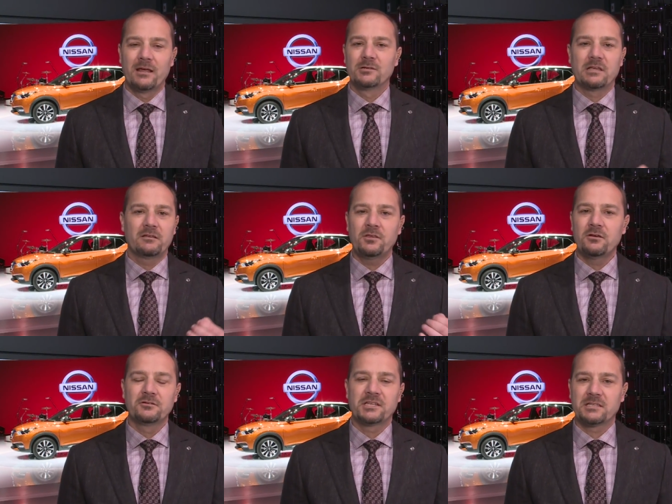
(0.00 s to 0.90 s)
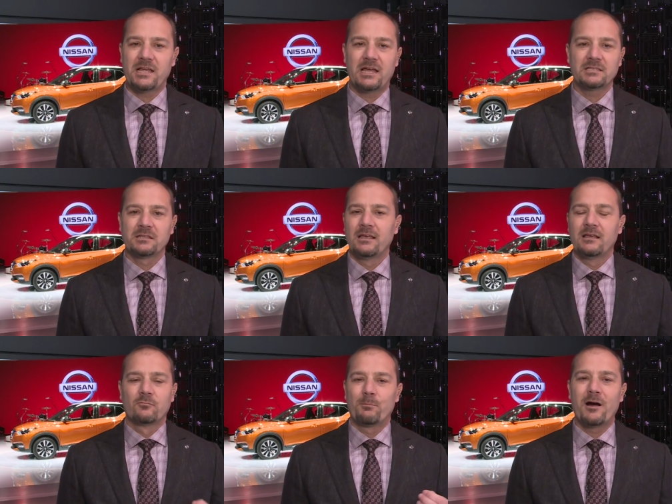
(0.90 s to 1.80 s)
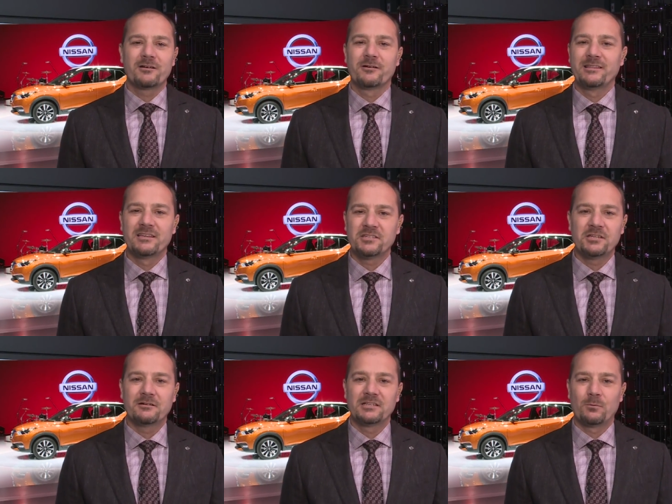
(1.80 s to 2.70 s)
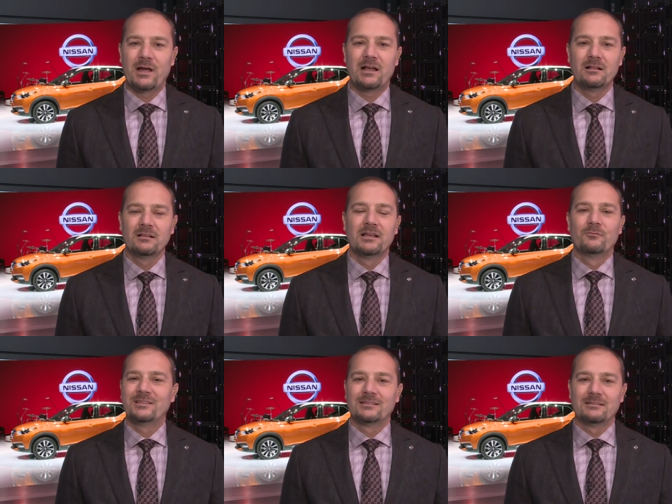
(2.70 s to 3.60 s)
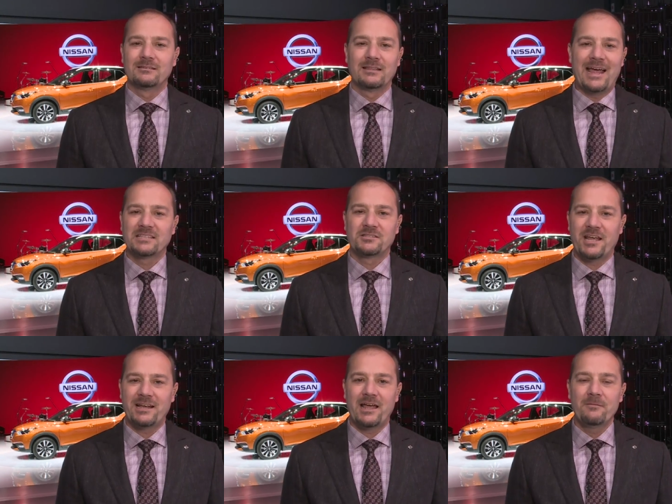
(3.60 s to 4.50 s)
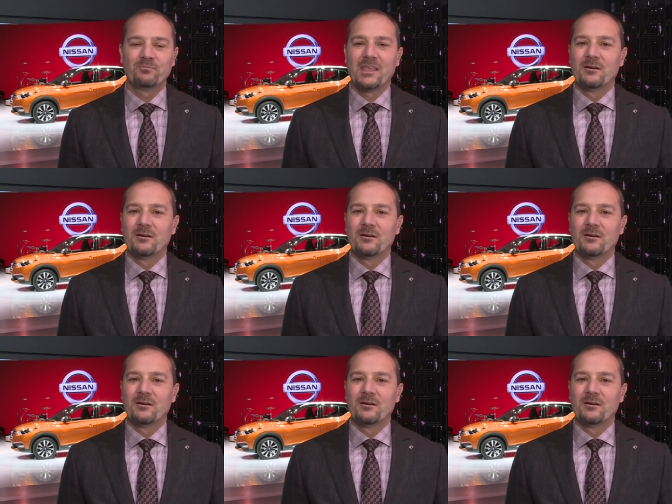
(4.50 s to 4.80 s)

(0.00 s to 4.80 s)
It was a huge success. We're partnering this year as well with The Last Jedi.